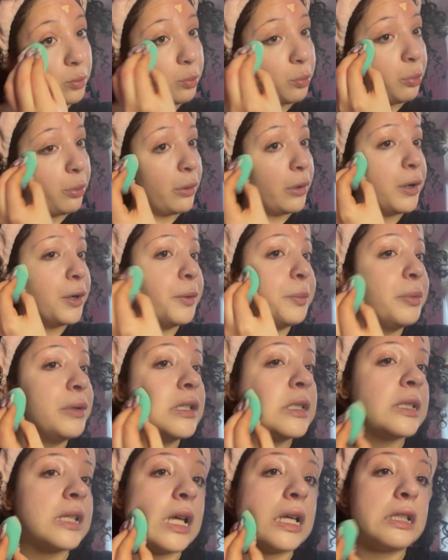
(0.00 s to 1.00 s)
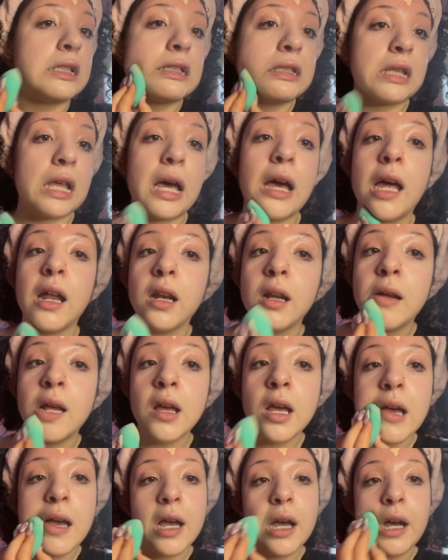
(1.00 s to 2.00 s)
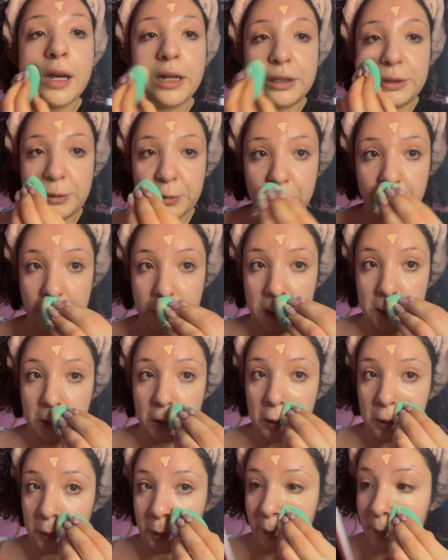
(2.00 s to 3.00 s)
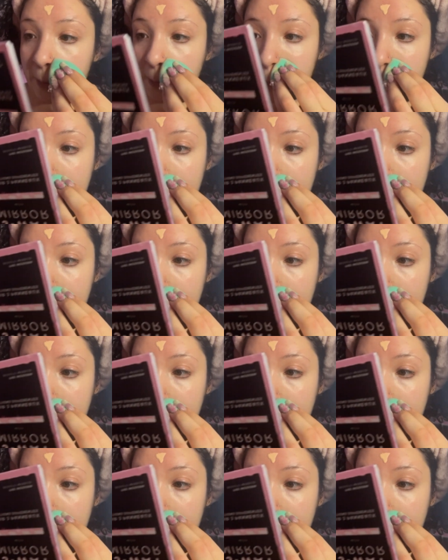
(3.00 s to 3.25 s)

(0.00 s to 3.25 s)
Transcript: But besides that, I do work alone.